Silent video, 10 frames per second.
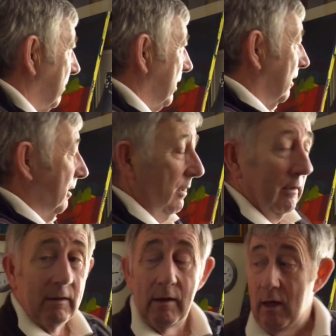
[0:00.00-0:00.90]
me the
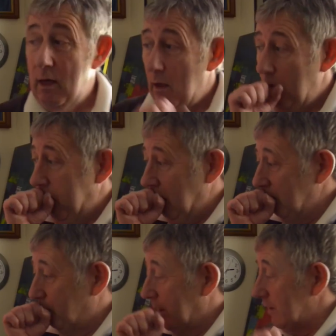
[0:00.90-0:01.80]

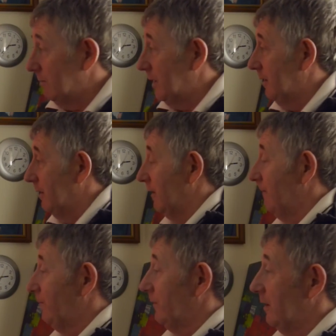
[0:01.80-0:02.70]
pardon me,
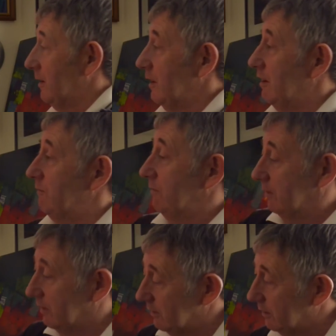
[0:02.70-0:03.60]
the
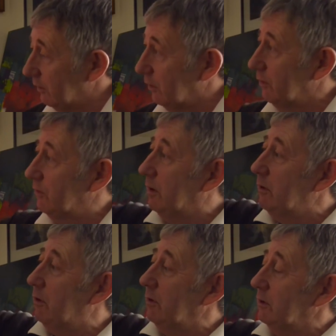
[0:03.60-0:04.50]

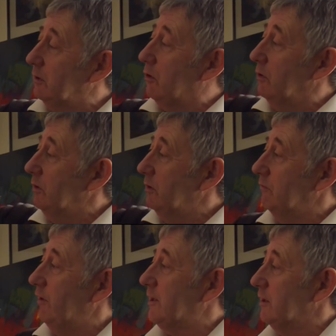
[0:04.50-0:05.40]
long
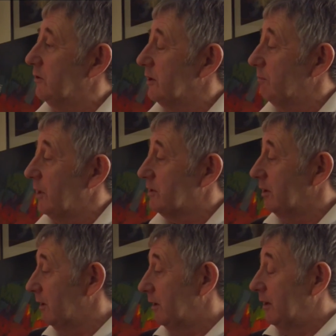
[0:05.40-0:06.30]
verticals in a
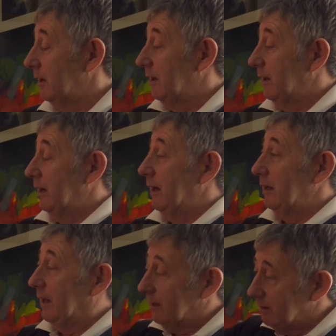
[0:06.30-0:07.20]
picture,
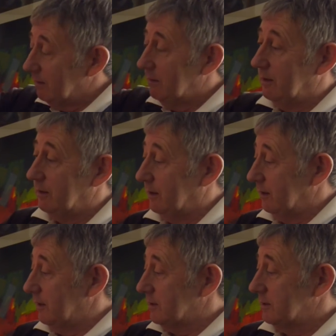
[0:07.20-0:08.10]
and then the
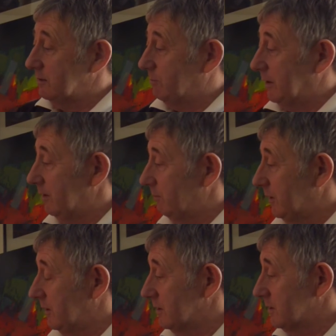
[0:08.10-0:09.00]
distance bit
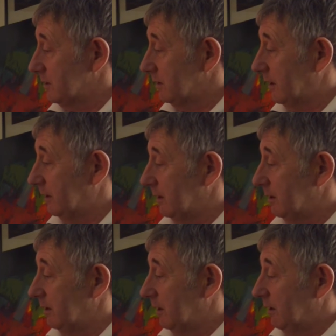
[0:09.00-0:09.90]
appears later.
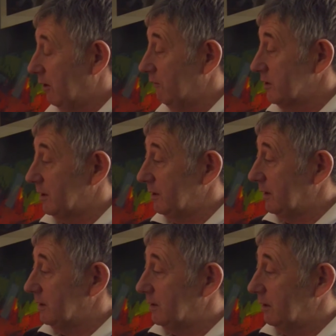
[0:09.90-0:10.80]
Obviously, and you
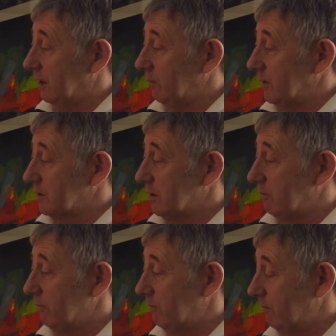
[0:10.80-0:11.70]
can see in that one there's
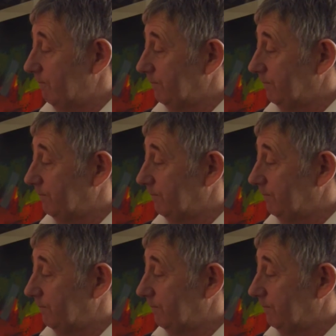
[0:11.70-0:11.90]
some